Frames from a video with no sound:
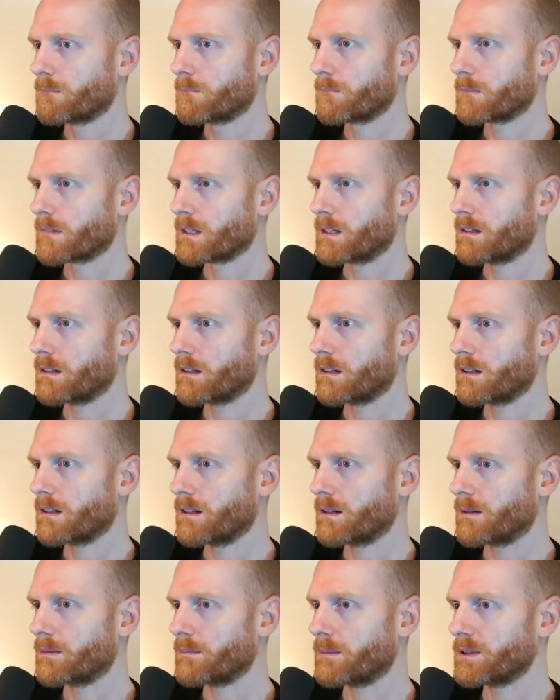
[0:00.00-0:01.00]

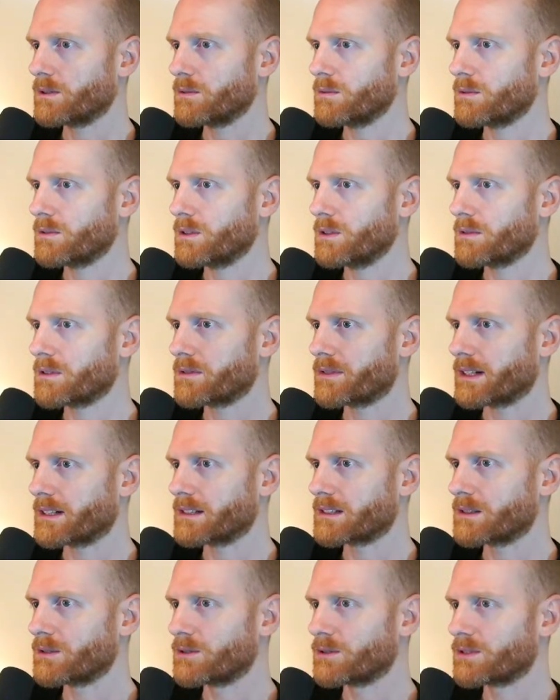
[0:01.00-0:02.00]
But you will find a
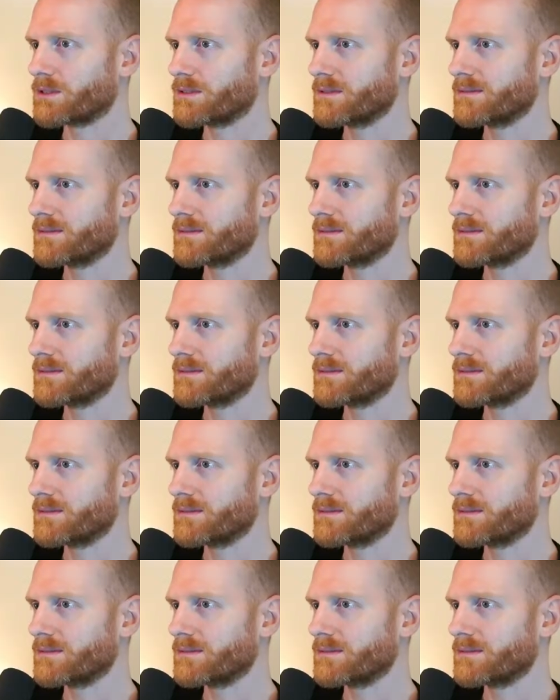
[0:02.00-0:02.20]
solution.